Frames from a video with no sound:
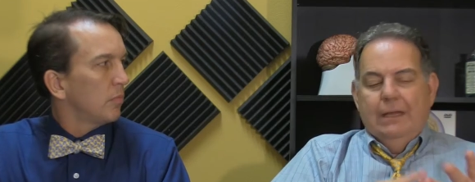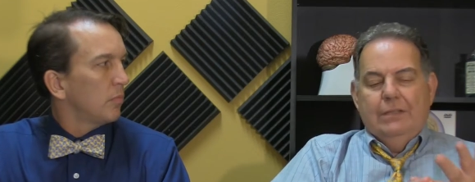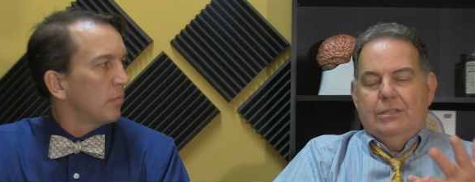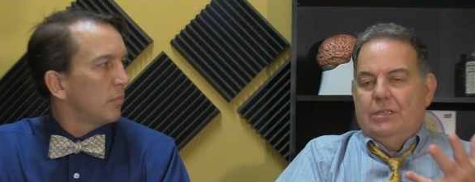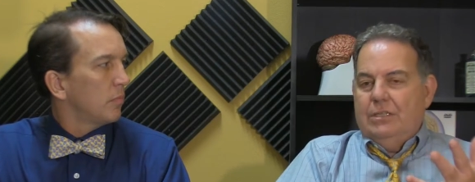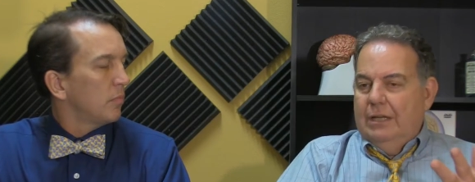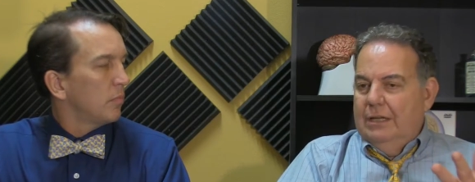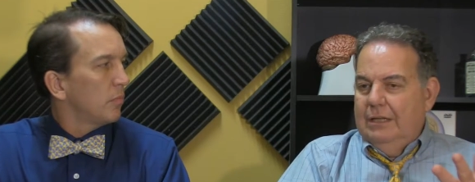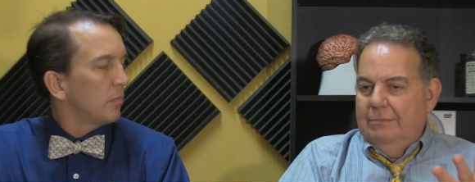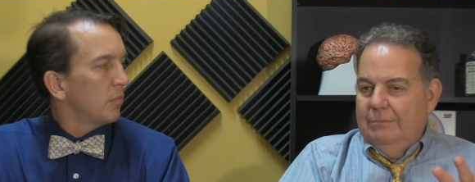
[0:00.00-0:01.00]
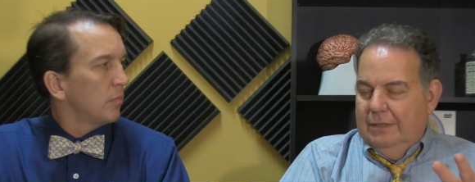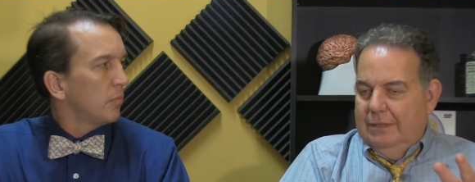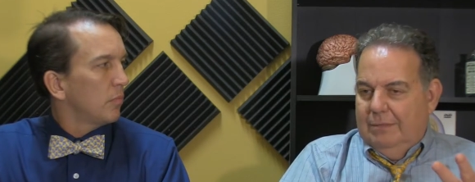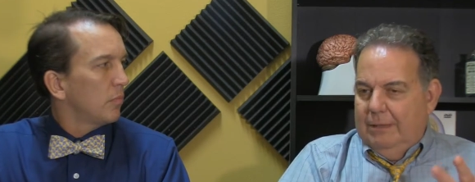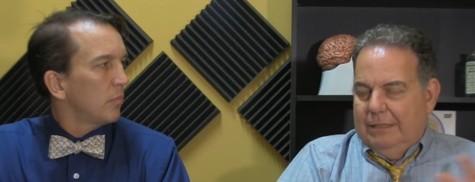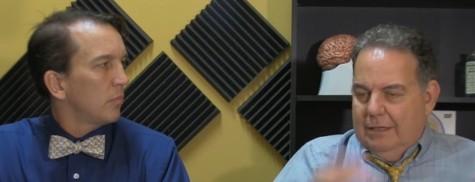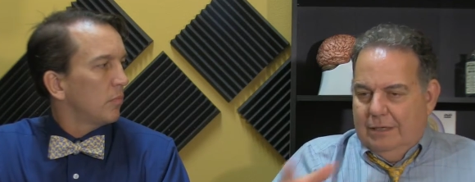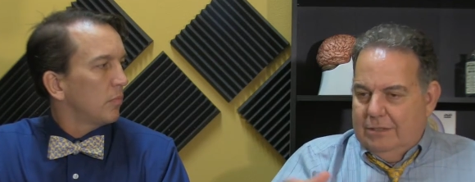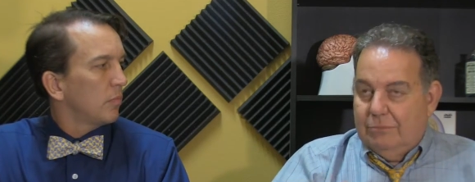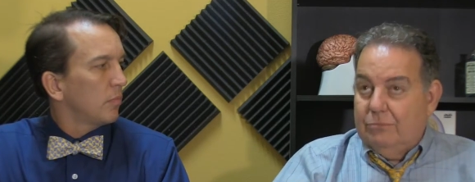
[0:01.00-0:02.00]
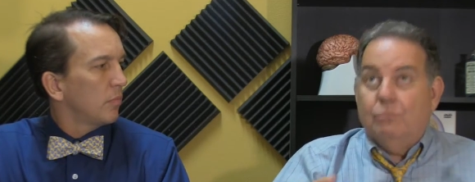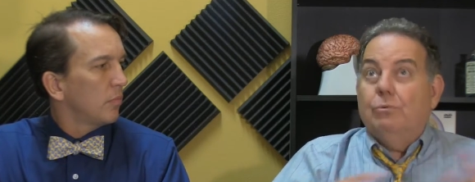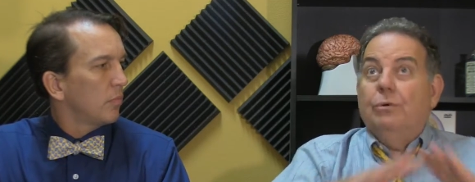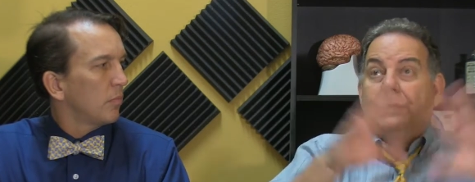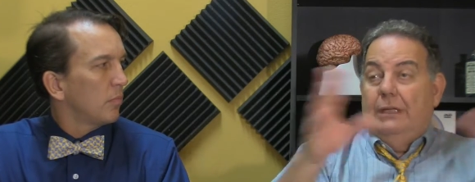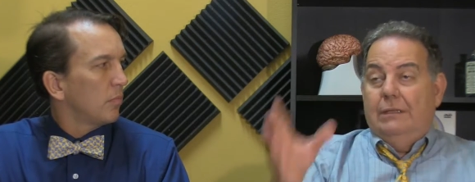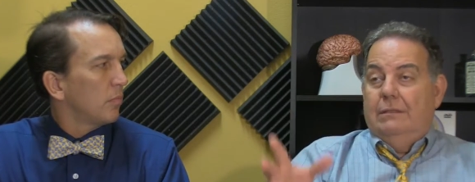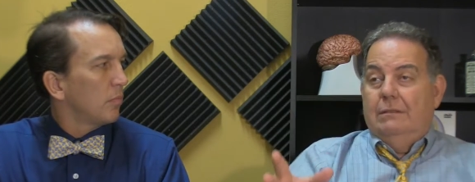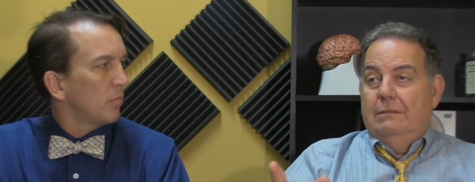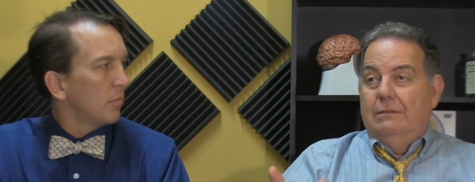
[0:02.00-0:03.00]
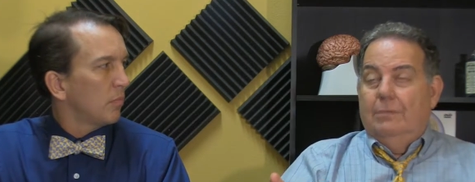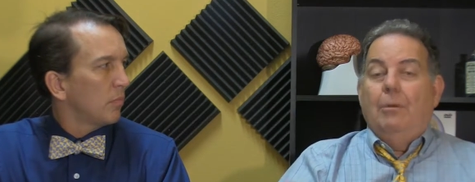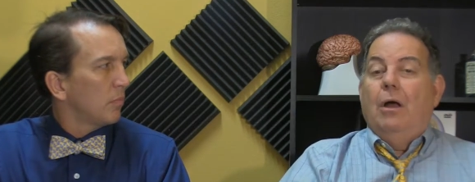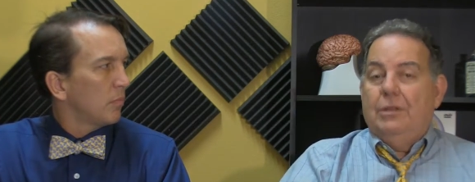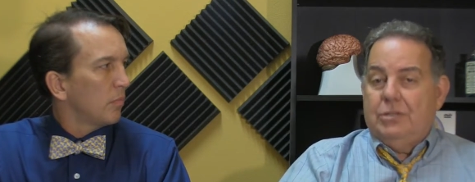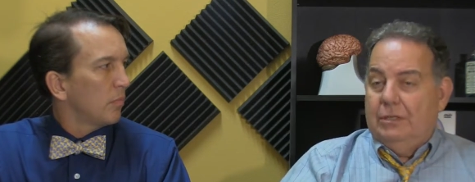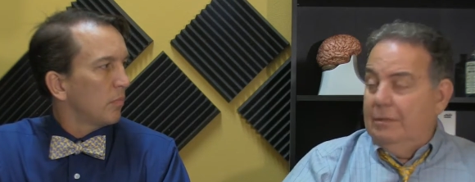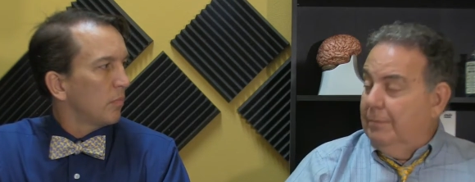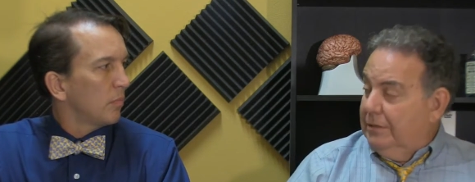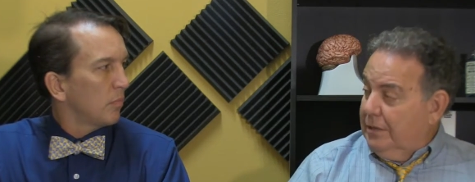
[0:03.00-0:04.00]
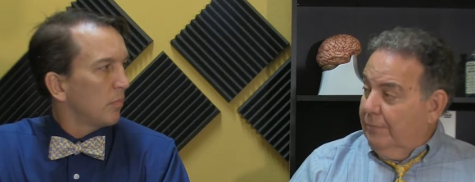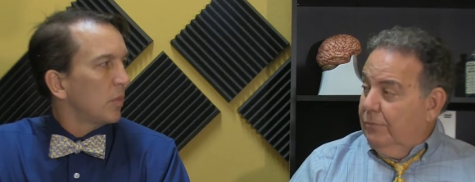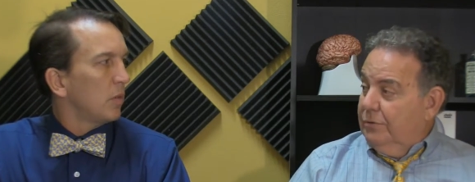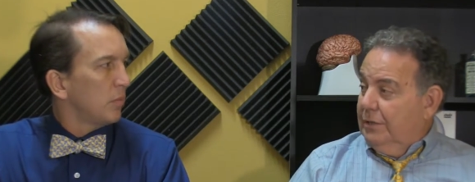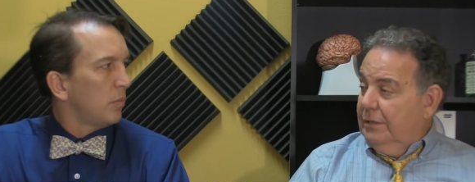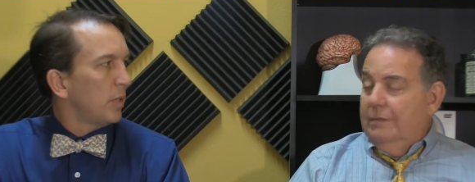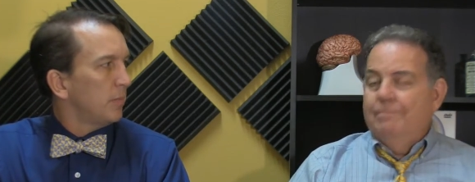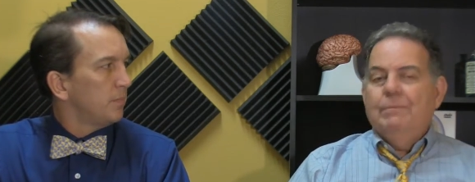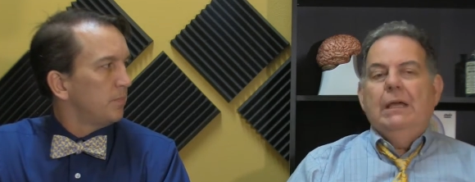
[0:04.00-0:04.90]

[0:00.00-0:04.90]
Speaker 1: It's extending the bedtime. It's ruining, demolishing the bedtime routine. Right.